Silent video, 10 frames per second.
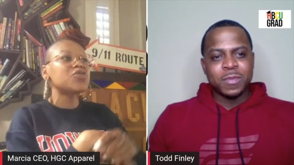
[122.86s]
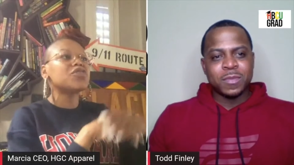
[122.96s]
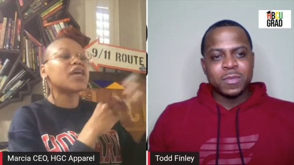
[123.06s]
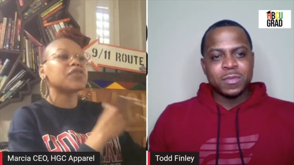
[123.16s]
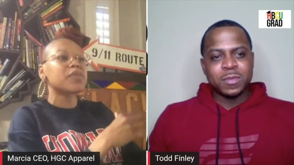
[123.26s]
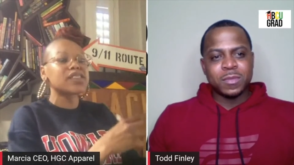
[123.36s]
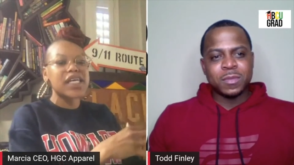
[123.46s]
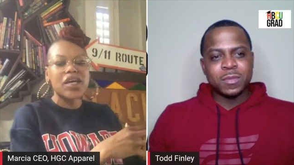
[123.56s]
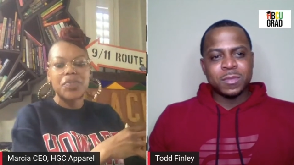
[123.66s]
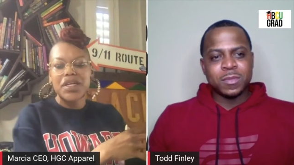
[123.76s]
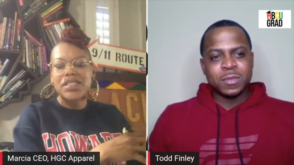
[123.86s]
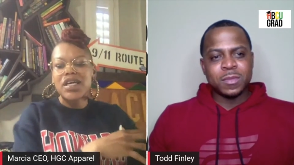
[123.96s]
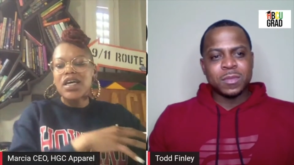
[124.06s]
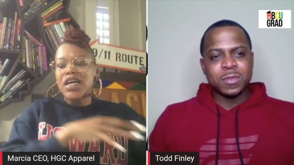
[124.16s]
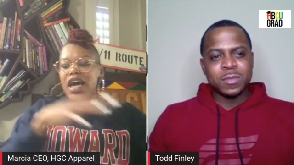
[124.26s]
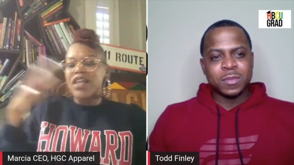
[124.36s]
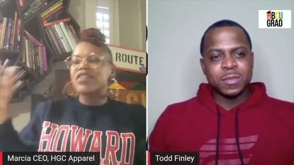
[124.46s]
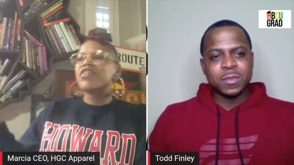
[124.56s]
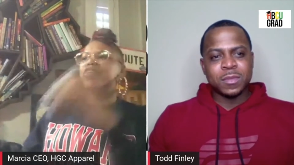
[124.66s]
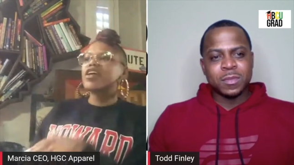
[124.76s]
Speaker 1: too. That was my second piece. And then
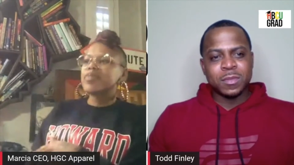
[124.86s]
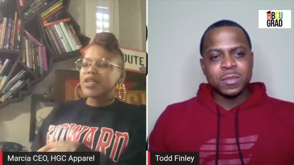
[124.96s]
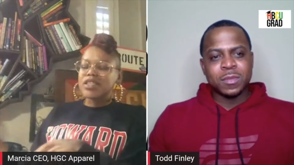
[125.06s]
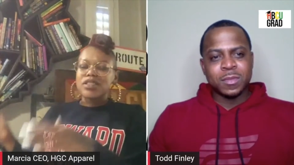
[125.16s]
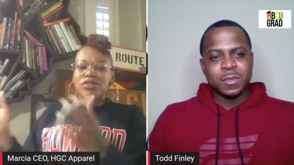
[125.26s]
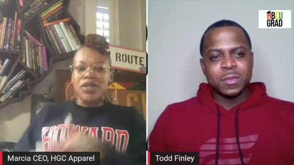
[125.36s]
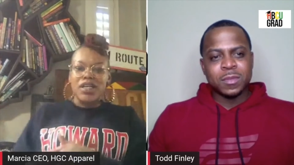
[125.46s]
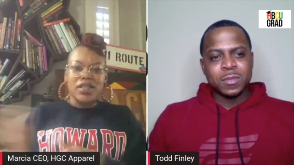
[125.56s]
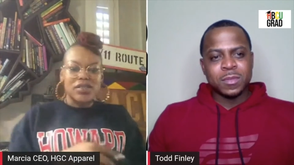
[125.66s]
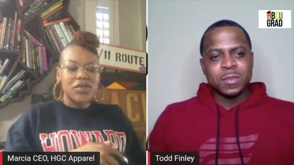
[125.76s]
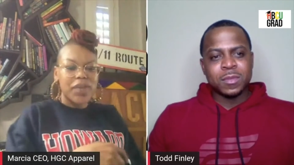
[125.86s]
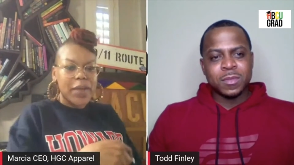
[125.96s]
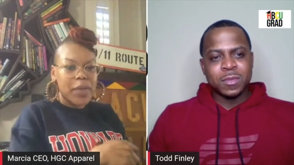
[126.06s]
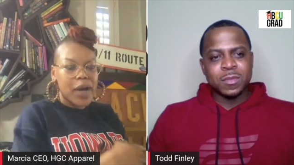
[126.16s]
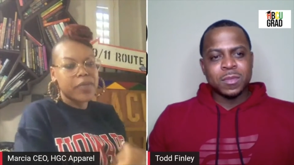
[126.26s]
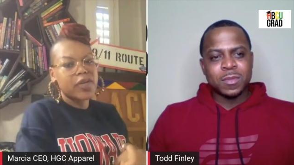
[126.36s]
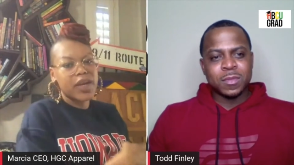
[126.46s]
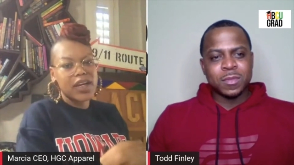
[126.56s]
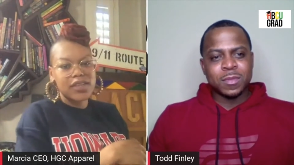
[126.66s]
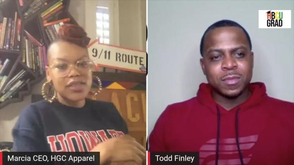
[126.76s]
the third piece was Black by Popular
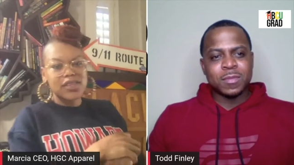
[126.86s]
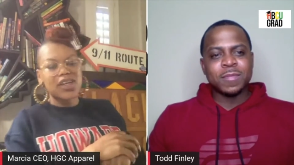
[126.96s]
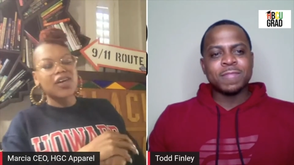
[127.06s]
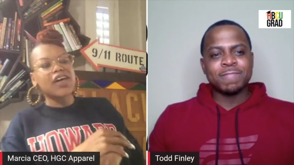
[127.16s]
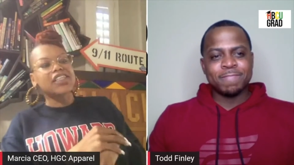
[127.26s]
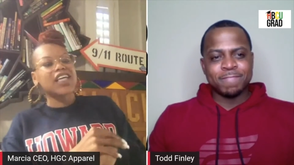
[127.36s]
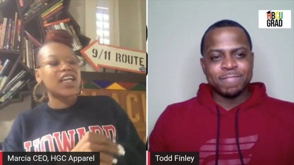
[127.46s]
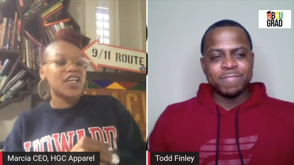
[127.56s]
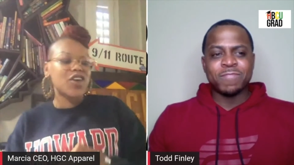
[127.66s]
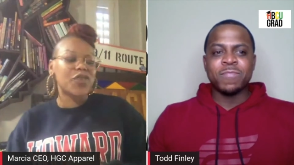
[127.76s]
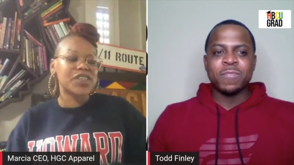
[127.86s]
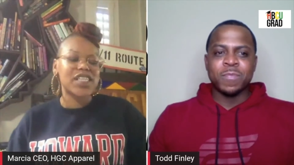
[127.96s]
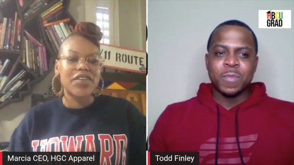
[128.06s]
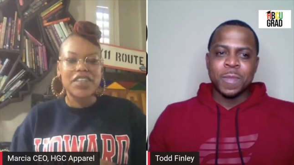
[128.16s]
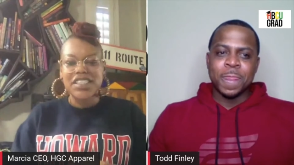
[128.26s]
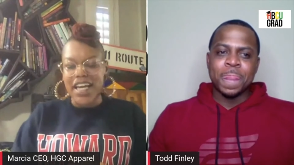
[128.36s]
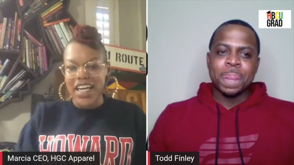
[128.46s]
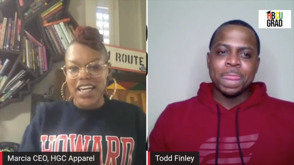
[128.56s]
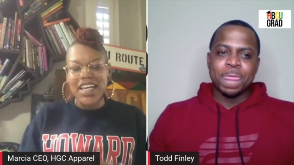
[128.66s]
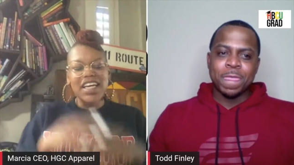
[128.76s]
Demand. So Educated Negro was definitely
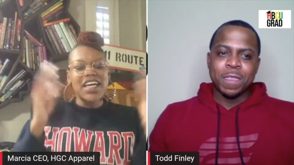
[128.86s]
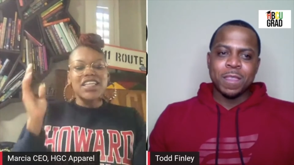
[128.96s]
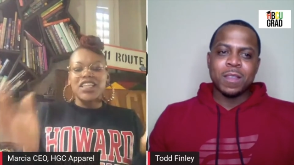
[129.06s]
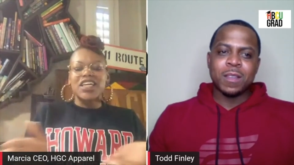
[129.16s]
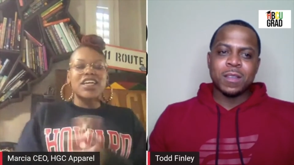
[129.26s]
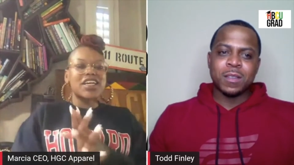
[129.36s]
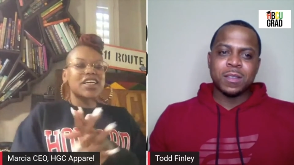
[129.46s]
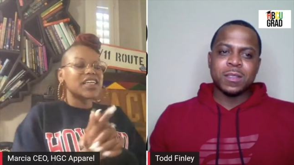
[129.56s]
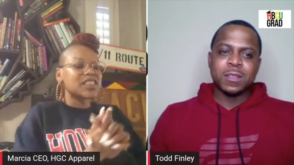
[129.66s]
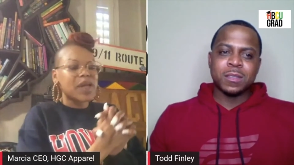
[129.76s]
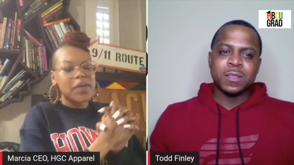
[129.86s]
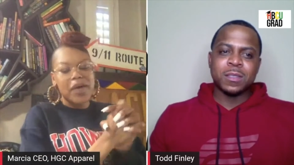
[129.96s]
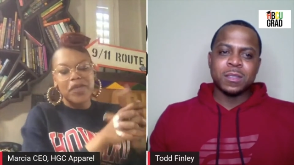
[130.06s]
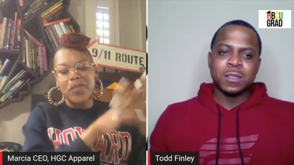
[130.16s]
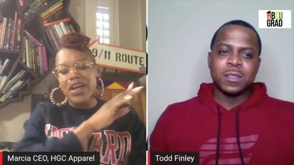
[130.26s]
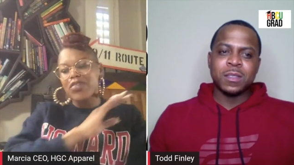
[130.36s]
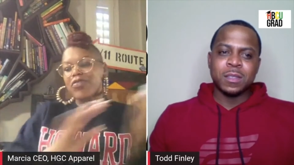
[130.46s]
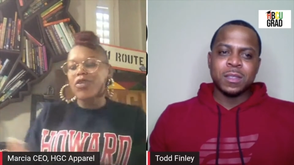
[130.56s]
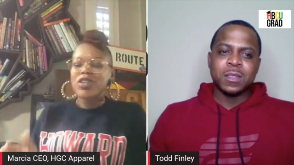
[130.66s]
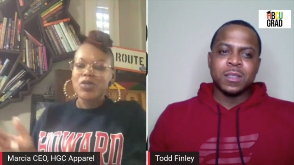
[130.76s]
second. Then third is Black by Popular Demand.
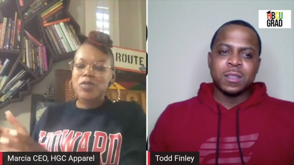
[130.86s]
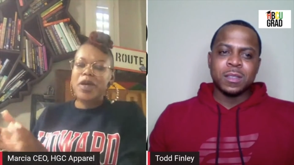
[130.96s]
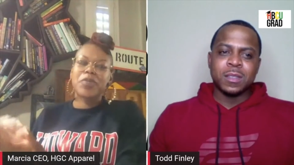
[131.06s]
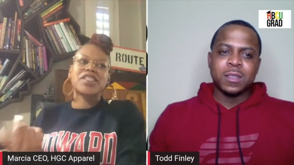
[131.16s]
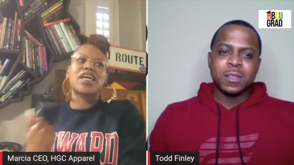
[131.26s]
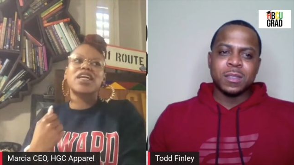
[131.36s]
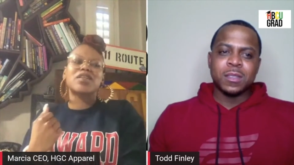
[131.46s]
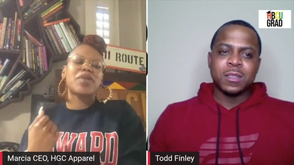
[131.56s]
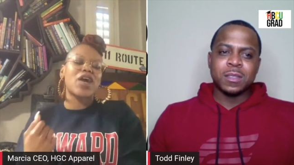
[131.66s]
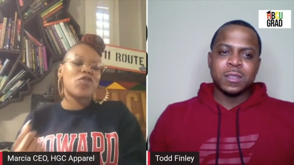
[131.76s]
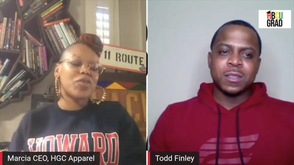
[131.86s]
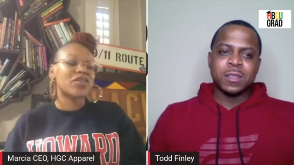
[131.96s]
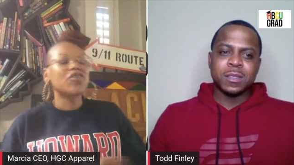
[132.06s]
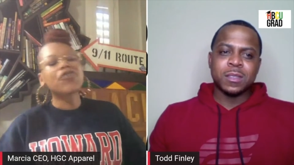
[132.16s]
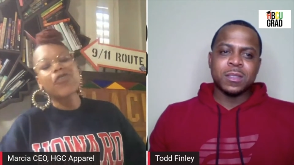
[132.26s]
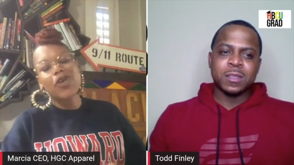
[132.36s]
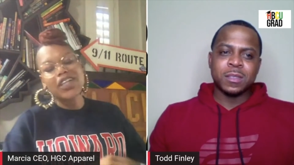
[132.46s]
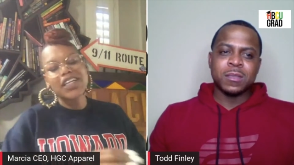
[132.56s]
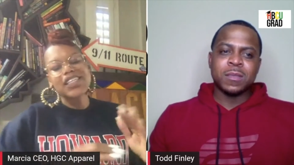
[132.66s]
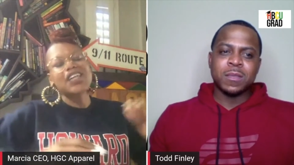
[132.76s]
Fourth, Respect, Protect, Love the Black Woman. Fourth,
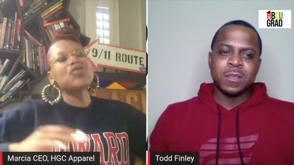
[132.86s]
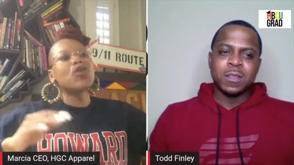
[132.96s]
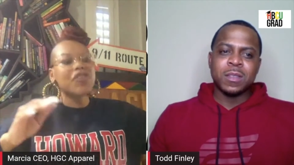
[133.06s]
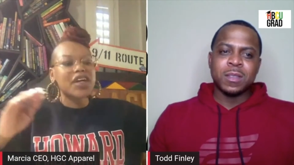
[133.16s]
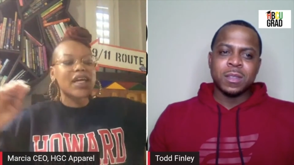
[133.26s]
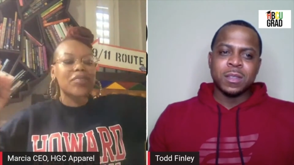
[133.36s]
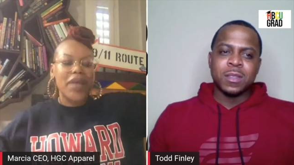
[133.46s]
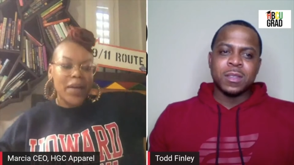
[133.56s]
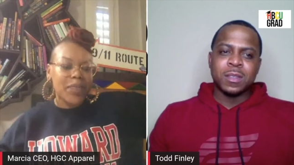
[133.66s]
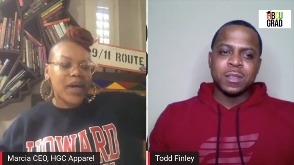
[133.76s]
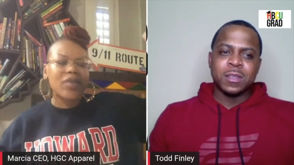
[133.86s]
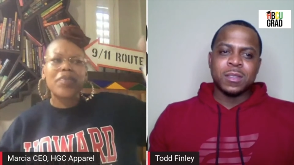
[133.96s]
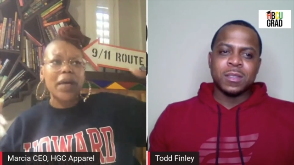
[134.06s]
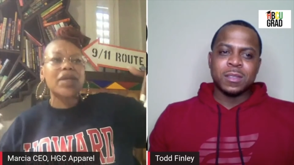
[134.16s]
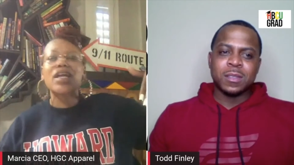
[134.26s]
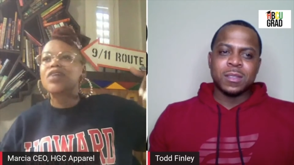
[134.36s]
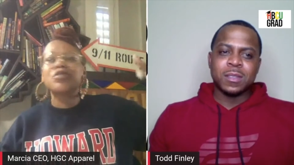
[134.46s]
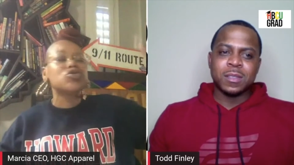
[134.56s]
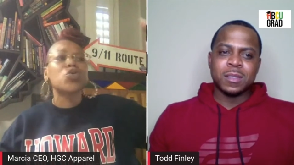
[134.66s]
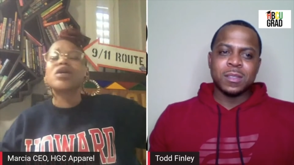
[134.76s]
and it's like you over here, like Black Man, I Love You
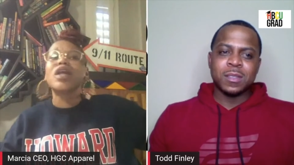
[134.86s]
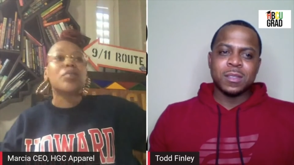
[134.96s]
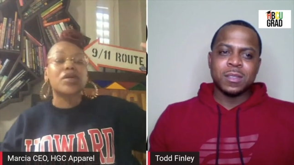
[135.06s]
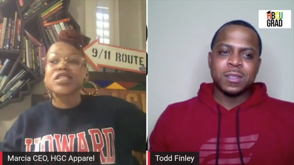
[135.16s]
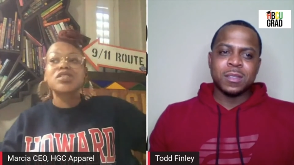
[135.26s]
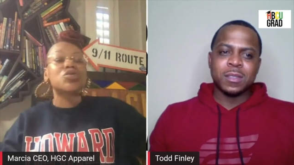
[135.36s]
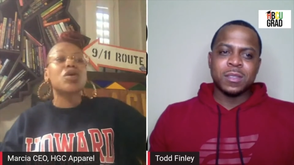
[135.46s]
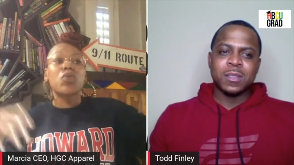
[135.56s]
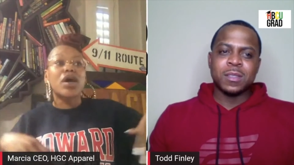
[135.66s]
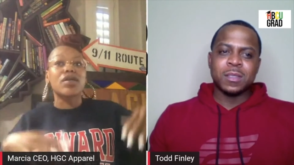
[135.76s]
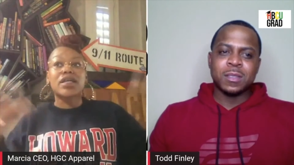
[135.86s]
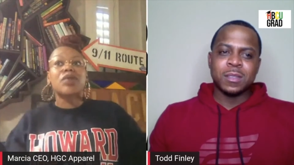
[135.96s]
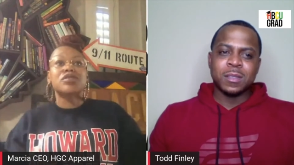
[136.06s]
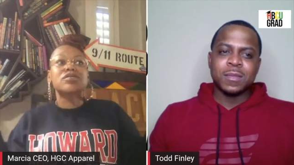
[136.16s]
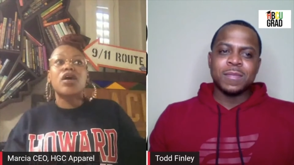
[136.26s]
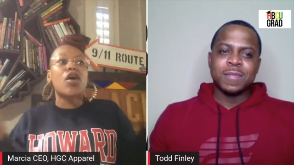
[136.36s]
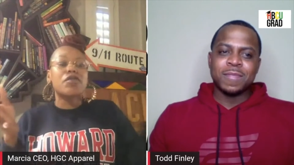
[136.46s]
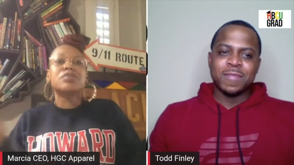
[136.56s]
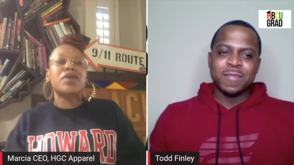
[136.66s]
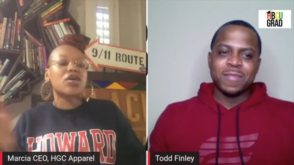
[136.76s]
doing numbers. It's doing well. Like, that was
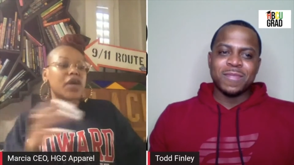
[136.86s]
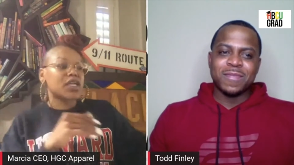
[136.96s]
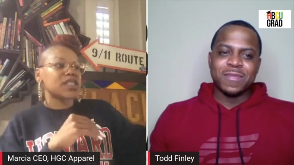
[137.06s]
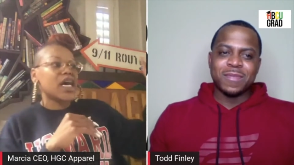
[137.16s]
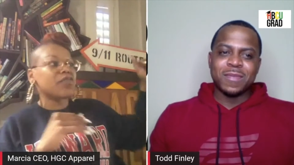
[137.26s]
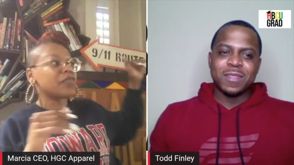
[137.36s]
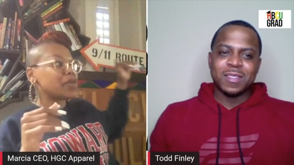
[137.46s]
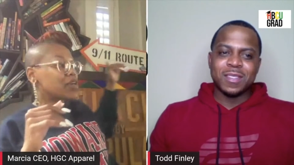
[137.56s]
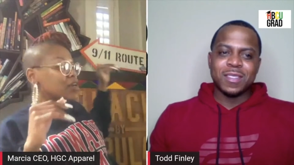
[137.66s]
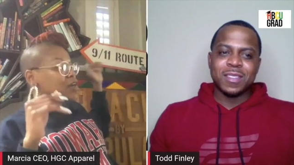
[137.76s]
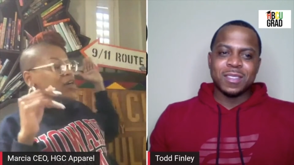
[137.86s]
always been a great design for me.